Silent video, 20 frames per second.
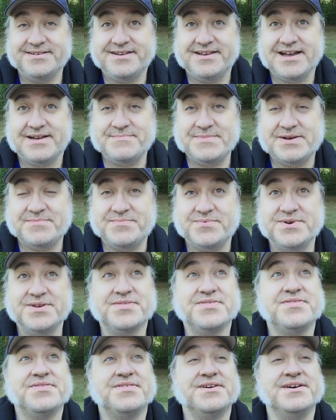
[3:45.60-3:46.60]
come up
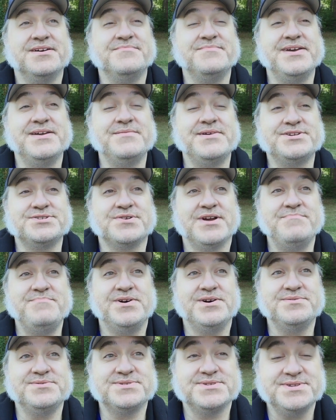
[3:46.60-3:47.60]
with, make sure I
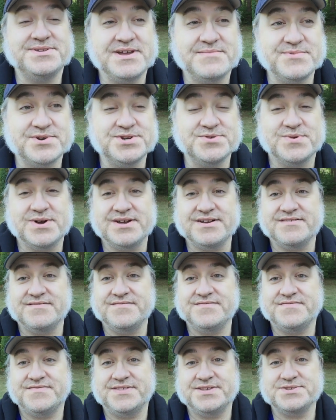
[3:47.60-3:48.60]
post number
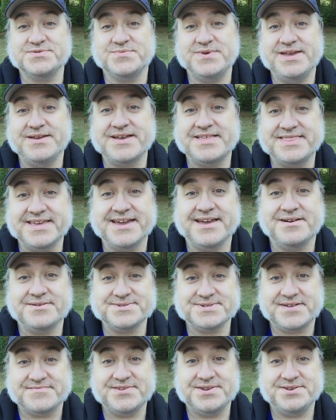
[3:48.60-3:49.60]
12 this week, I think I
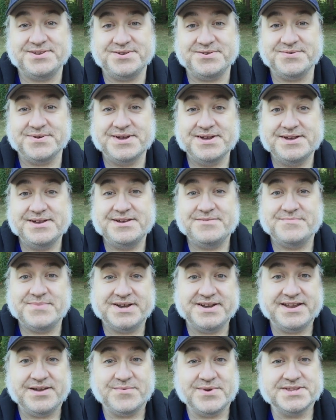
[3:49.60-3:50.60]
also have to do
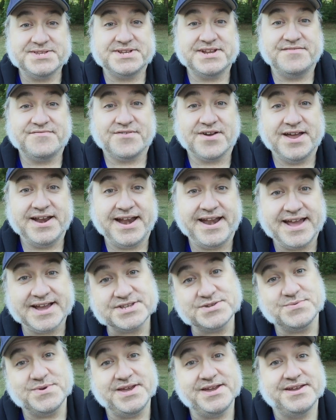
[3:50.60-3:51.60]
Monday, Wednesday, Friday
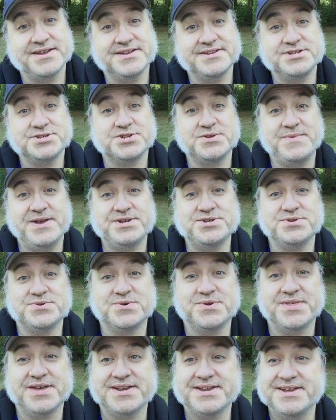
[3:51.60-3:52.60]
next week, just to make
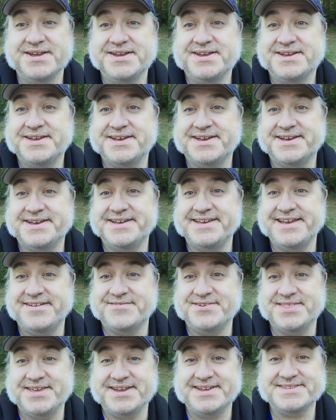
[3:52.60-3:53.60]
sure that
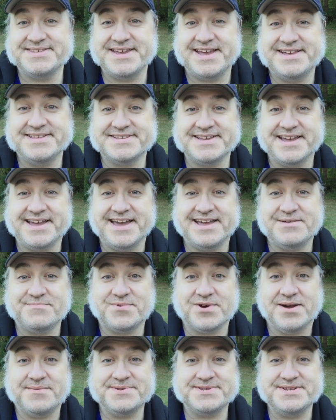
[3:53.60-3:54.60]
everything is as I kind of
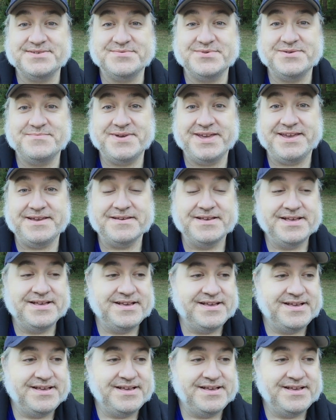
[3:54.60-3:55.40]
promised it would be.